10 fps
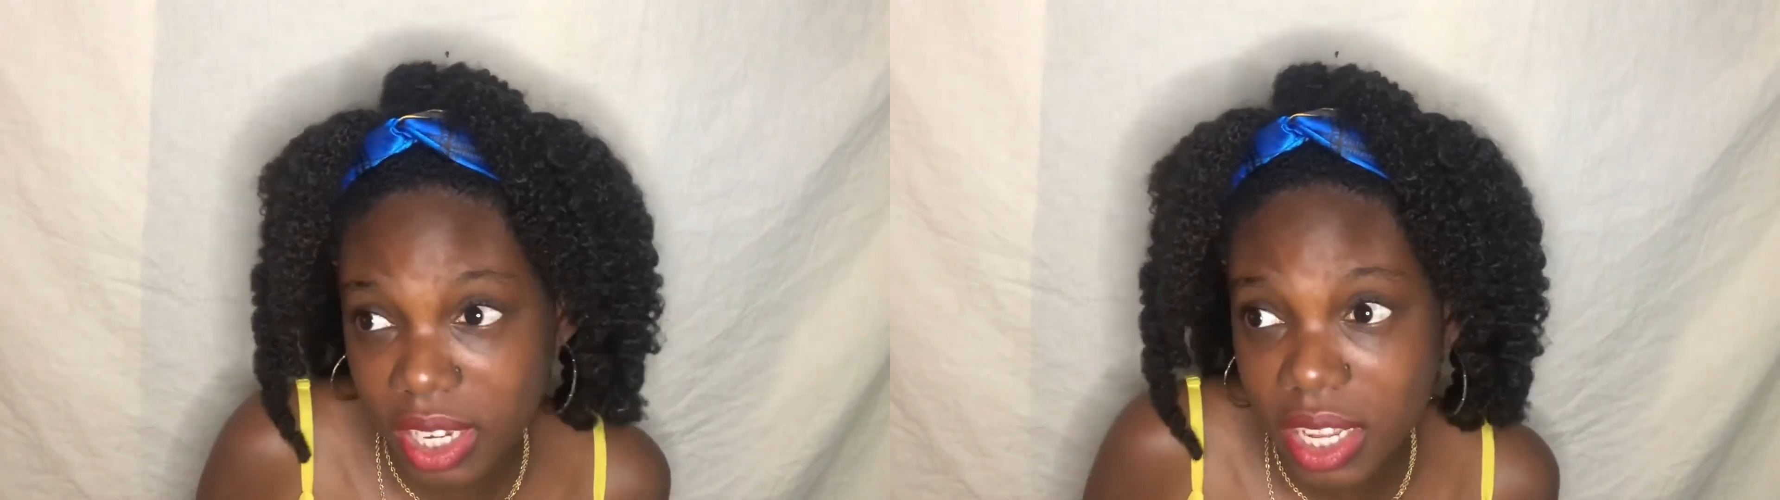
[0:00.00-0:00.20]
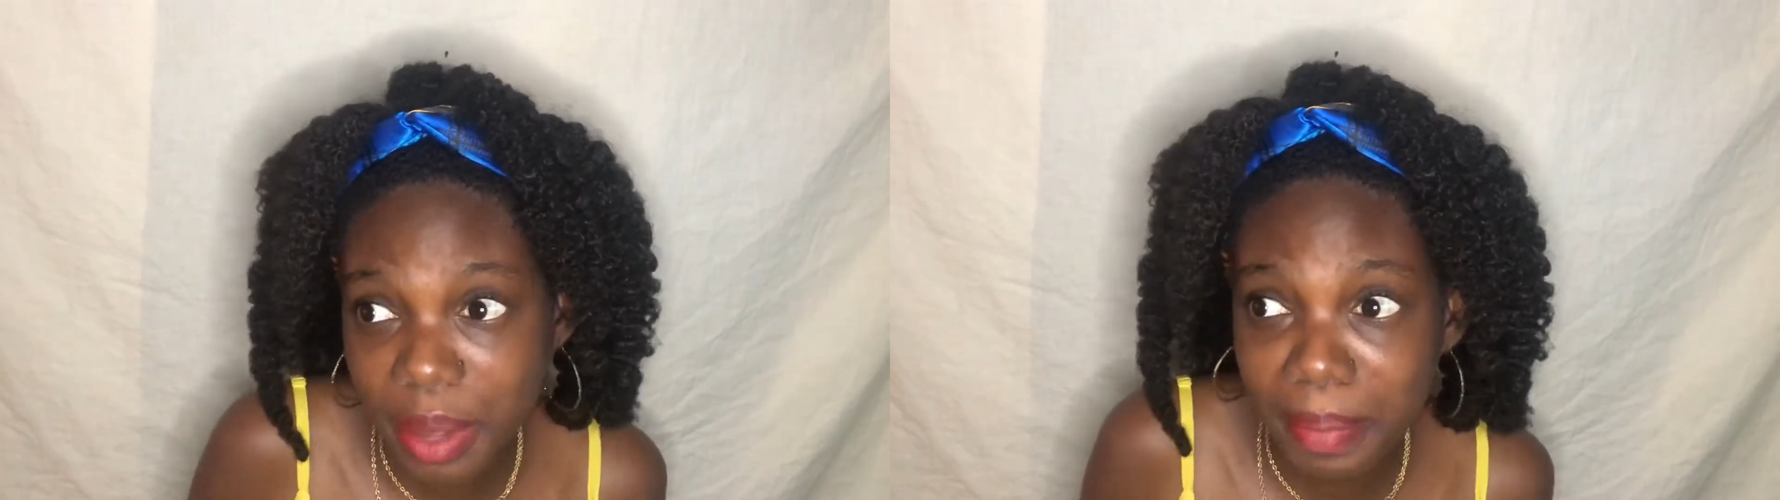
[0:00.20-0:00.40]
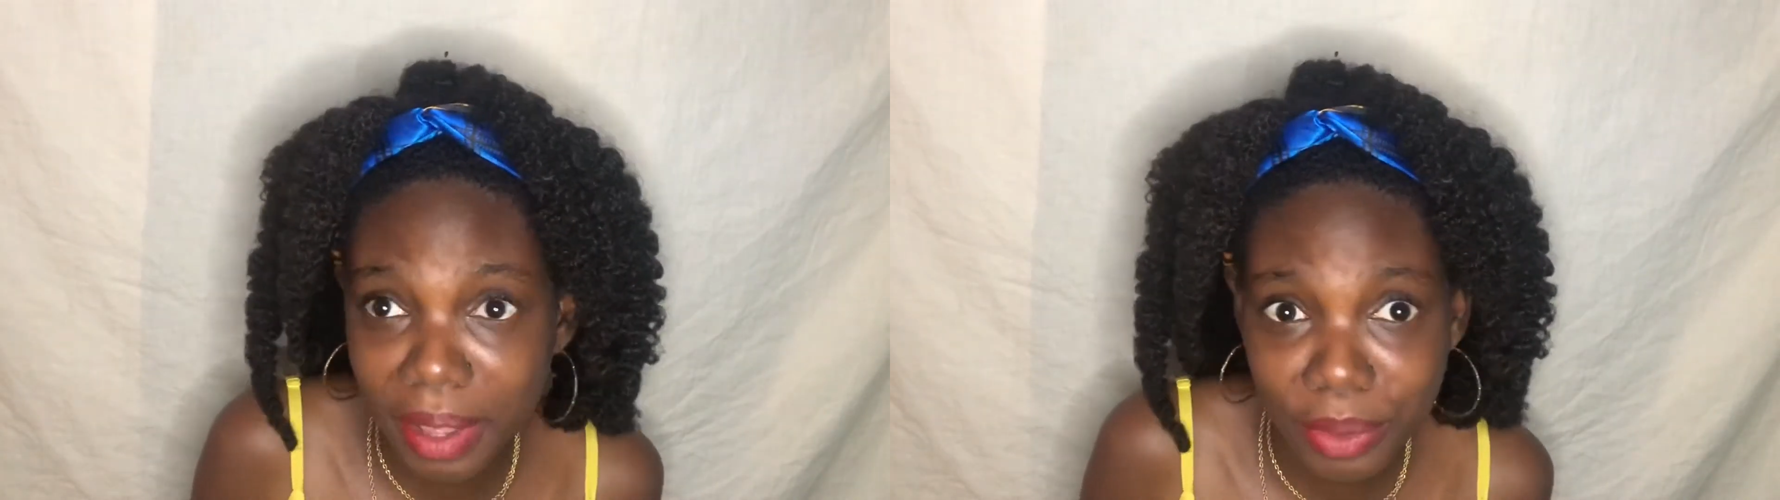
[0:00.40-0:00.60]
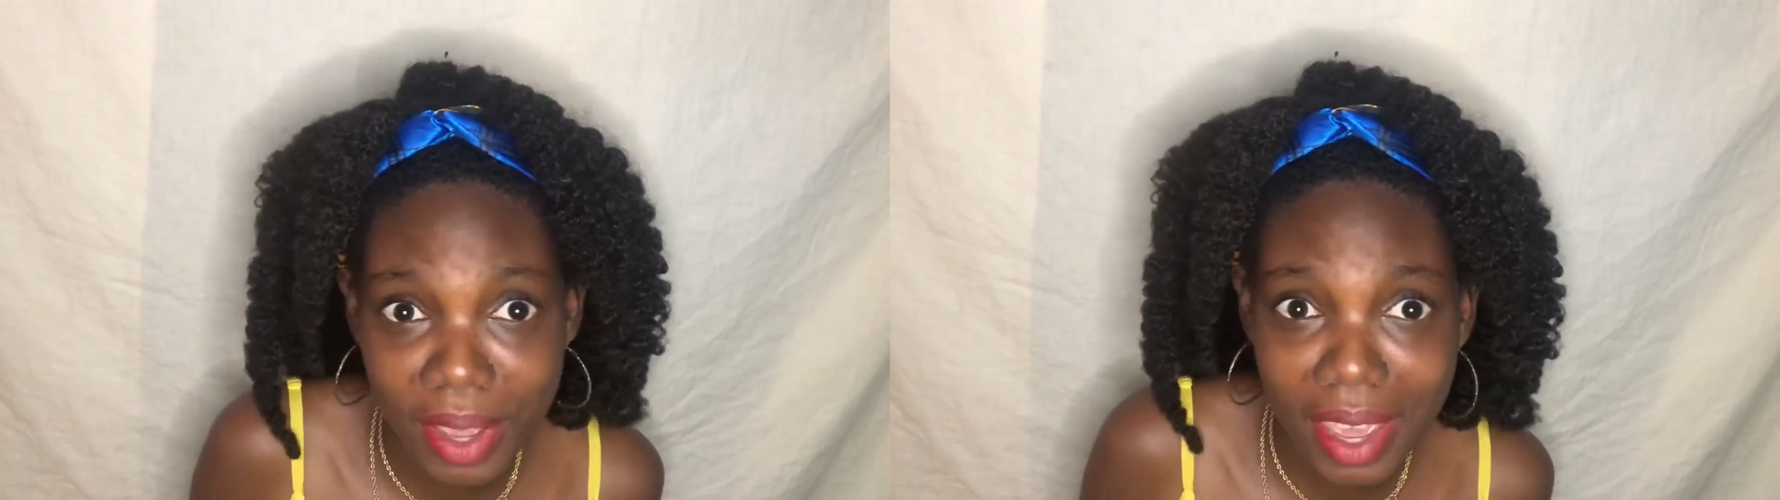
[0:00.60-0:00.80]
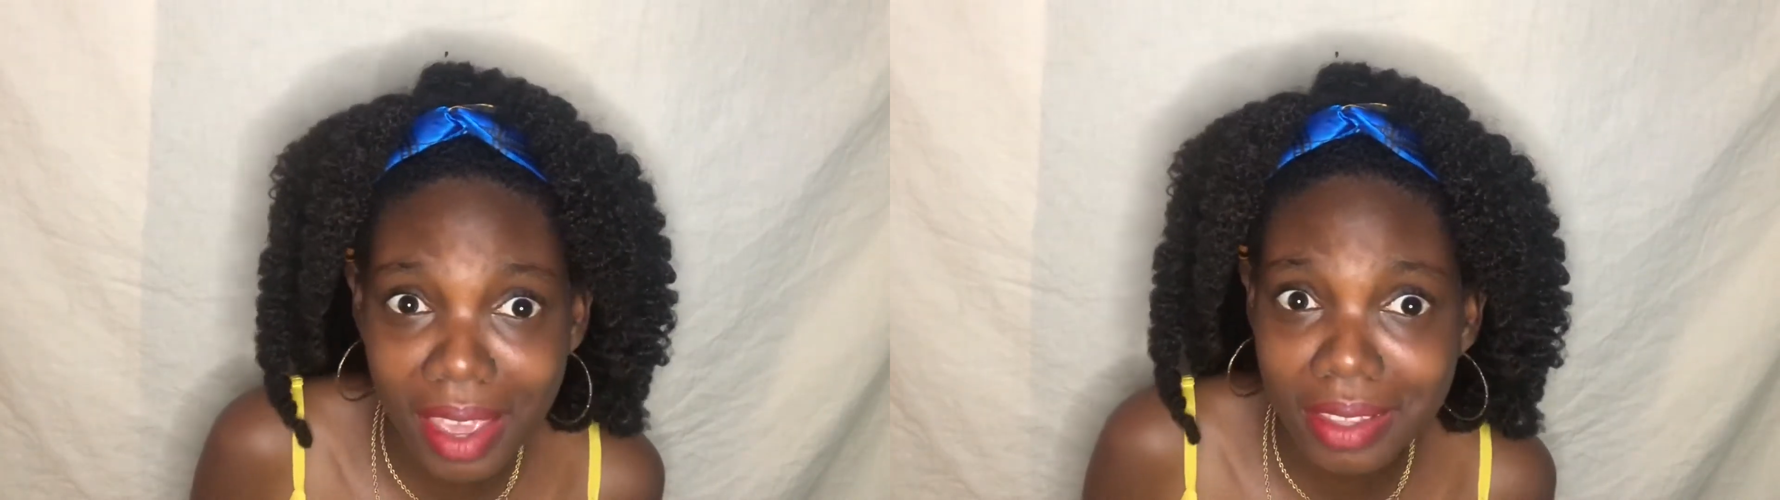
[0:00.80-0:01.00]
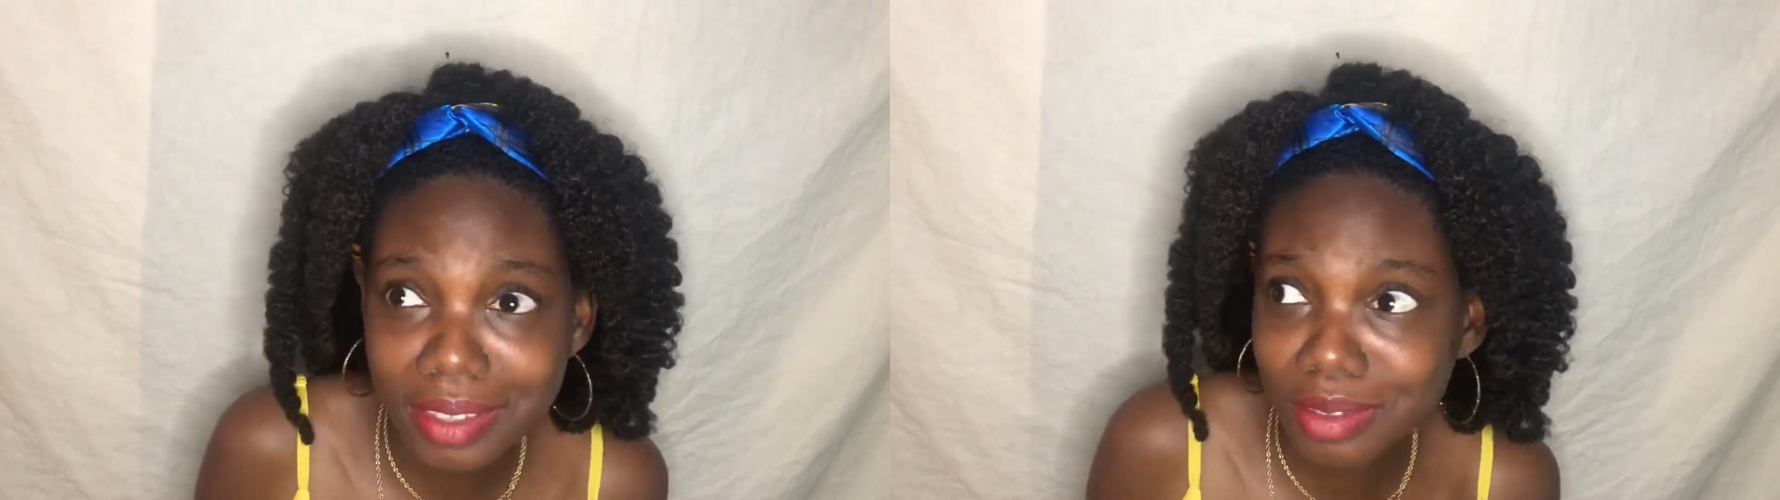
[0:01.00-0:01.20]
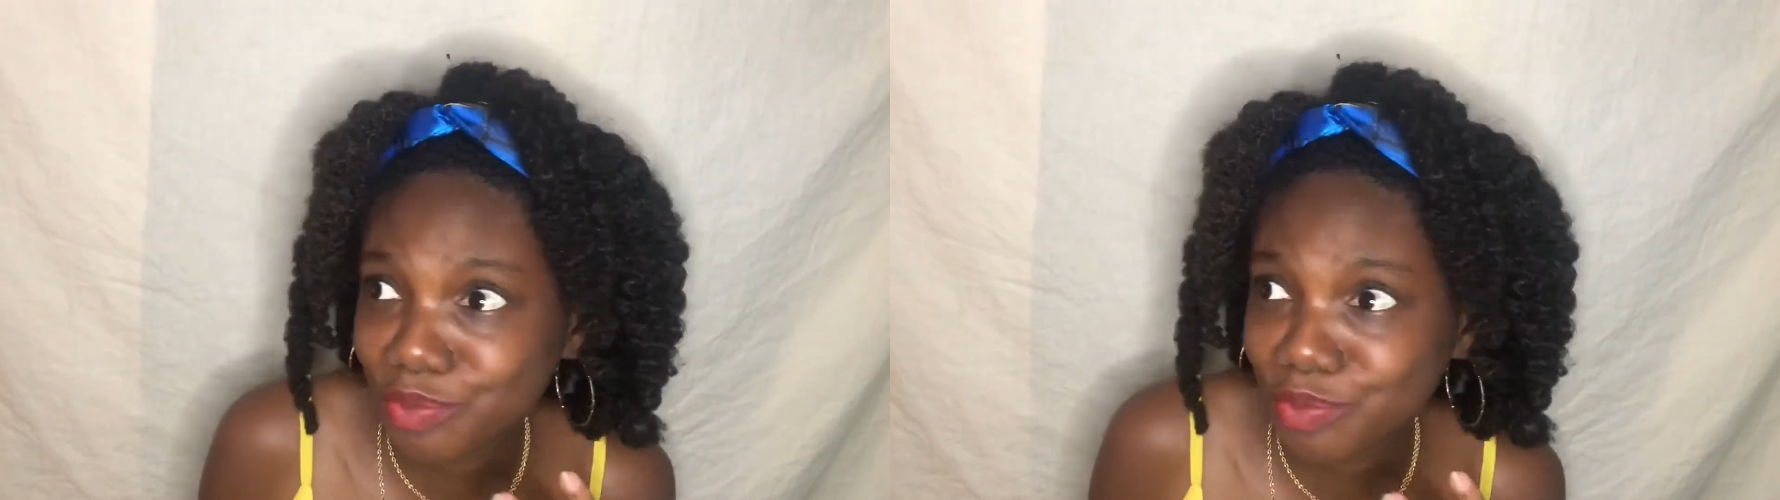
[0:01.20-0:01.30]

In Ibadan here, it's